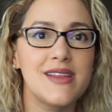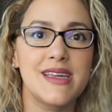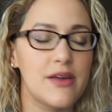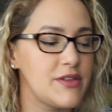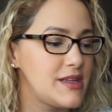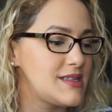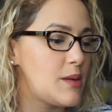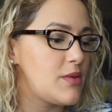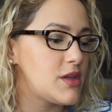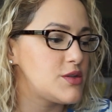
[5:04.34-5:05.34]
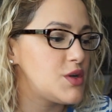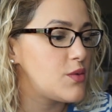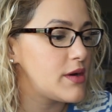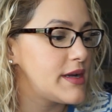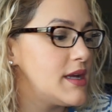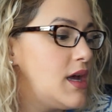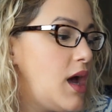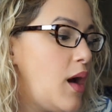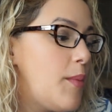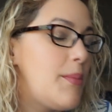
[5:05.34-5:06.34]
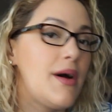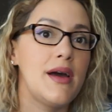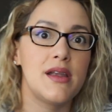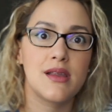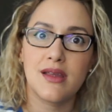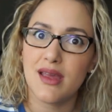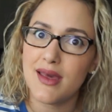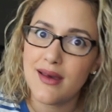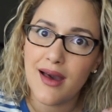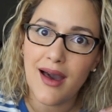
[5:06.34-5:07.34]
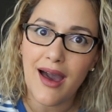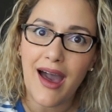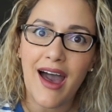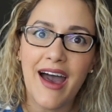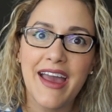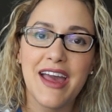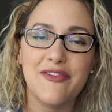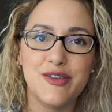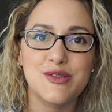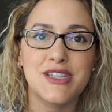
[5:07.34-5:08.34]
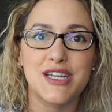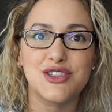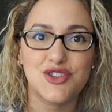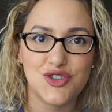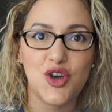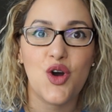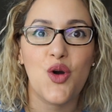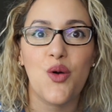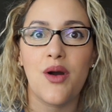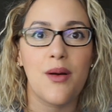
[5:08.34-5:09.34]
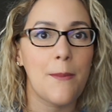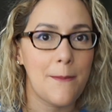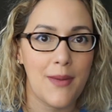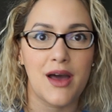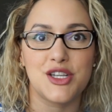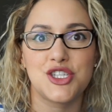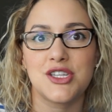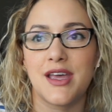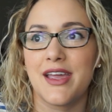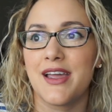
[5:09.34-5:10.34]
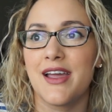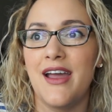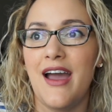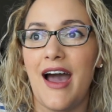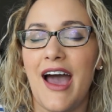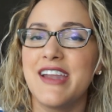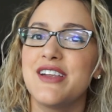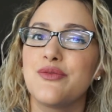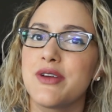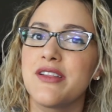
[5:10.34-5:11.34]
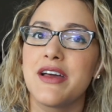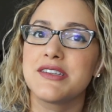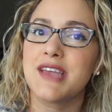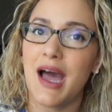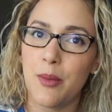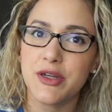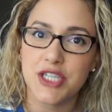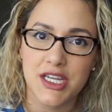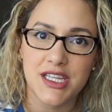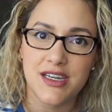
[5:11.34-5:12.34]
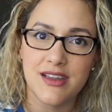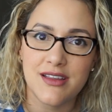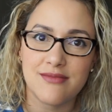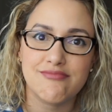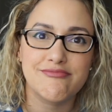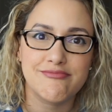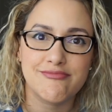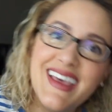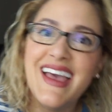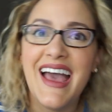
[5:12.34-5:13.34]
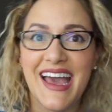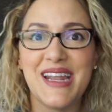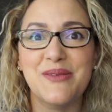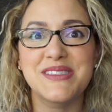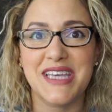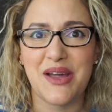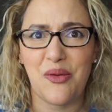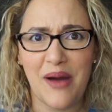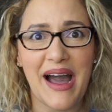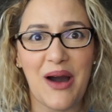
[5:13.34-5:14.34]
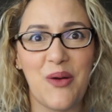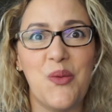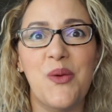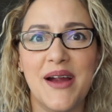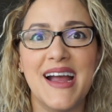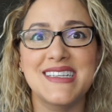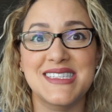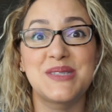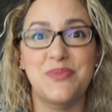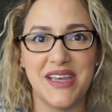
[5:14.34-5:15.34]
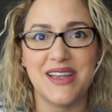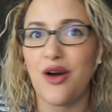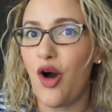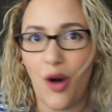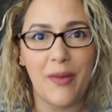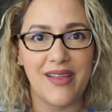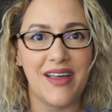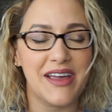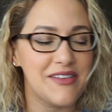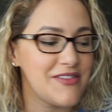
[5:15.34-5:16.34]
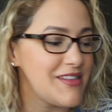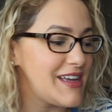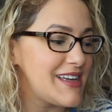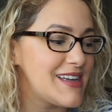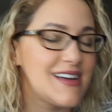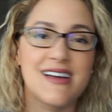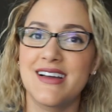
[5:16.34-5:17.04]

link everything down below, don't worry. But I have used that so much. Like, I didn't realize how much I needed it. And I was like, wow, where has this been all my life? Like,